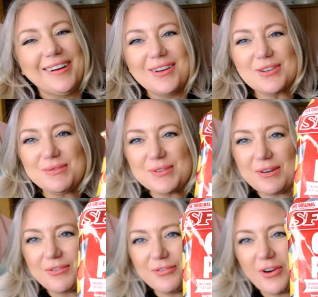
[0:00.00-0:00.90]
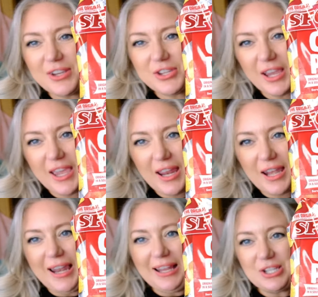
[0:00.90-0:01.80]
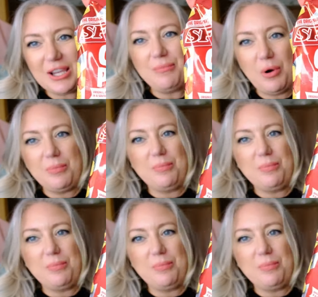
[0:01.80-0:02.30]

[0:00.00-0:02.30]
Got some Southern Fried Chicken, chicken